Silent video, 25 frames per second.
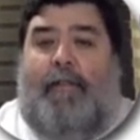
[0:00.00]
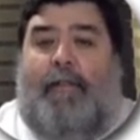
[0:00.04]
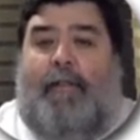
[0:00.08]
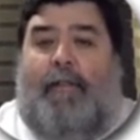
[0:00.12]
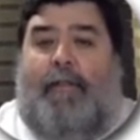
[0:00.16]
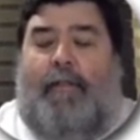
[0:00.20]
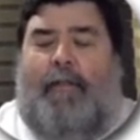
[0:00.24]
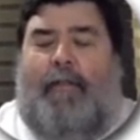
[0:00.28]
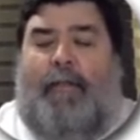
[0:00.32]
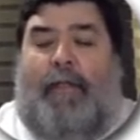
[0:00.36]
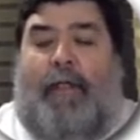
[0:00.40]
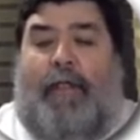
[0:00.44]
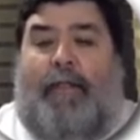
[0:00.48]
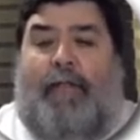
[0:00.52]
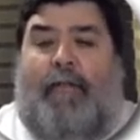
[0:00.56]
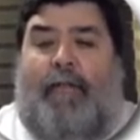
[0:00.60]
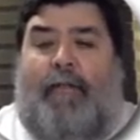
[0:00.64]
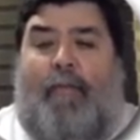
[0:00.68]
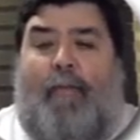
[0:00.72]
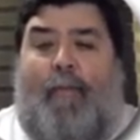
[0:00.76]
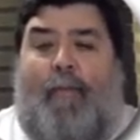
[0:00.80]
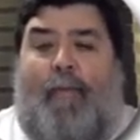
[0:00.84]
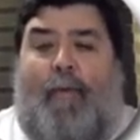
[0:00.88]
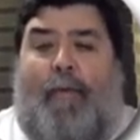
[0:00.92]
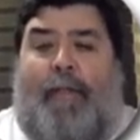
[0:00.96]
You
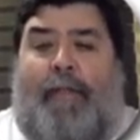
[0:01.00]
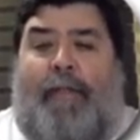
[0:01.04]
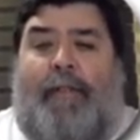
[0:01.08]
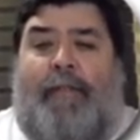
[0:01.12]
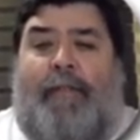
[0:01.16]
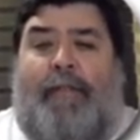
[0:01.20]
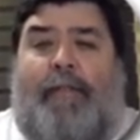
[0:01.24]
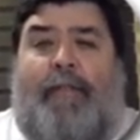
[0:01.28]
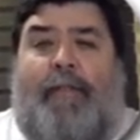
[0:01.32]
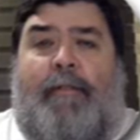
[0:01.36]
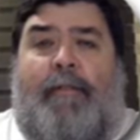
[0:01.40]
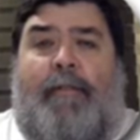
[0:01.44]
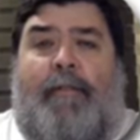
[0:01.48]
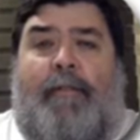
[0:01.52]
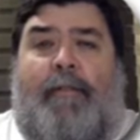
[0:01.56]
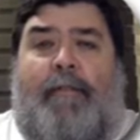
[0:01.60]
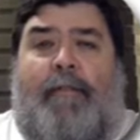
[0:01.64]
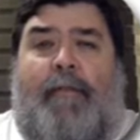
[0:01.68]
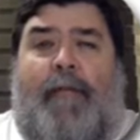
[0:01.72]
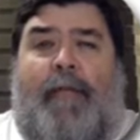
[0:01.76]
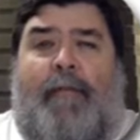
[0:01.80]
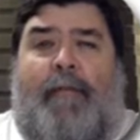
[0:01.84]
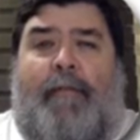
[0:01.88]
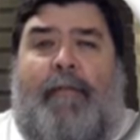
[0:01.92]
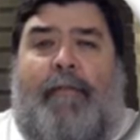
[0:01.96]
cannot walk into the
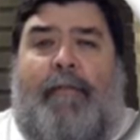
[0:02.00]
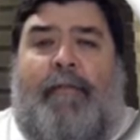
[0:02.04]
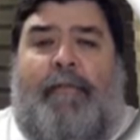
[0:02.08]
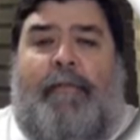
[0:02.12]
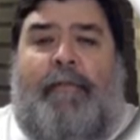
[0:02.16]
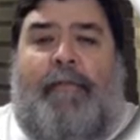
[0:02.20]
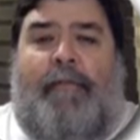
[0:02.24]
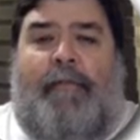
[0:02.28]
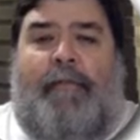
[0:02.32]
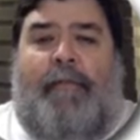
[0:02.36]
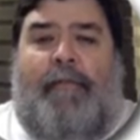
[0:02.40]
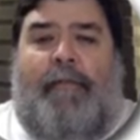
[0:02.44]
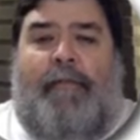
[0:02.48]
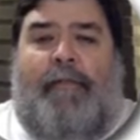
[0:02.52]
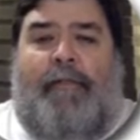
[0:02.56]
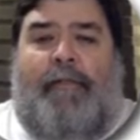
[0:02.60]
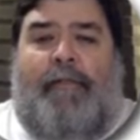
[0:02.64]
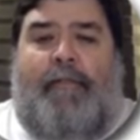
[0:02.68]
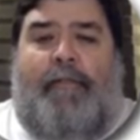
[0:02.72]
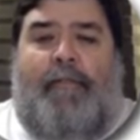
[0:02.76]
Department of Immigration